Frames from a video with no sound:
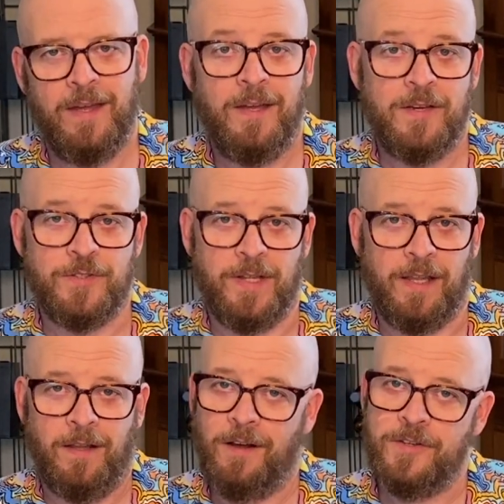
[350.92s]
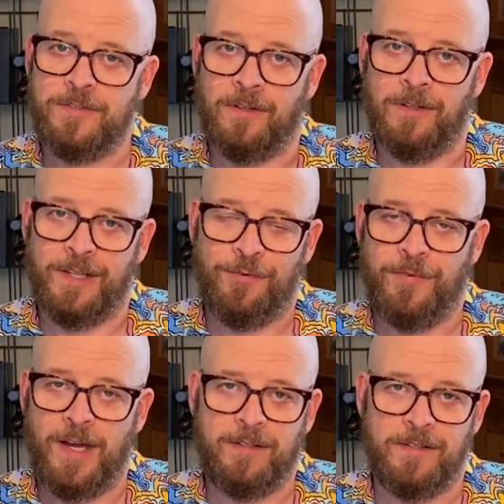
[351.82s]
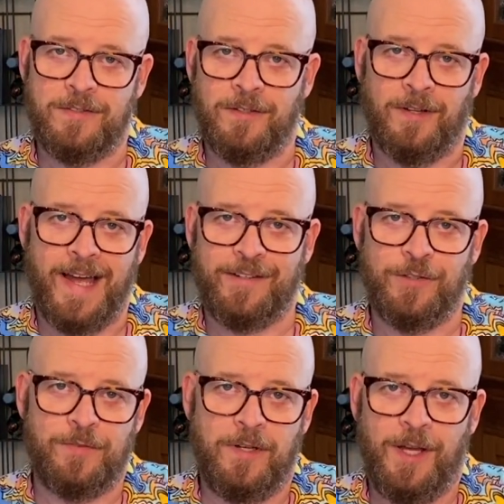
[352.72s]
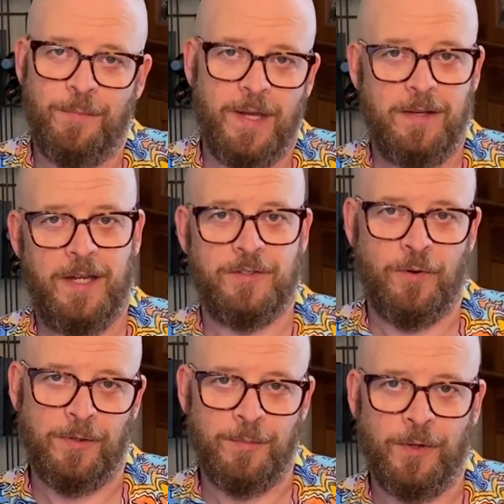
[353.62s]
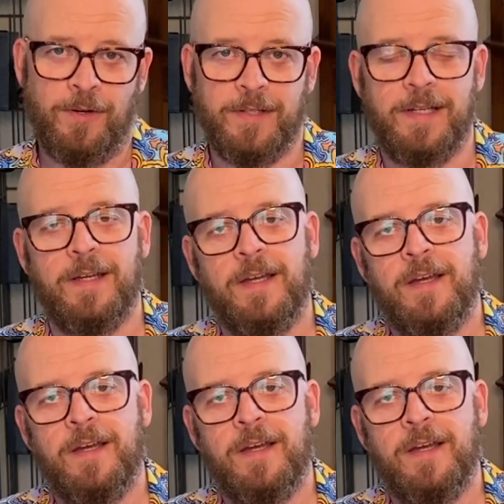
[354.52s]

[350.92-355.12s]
So that law, still in effect and still active today, mandates only barley,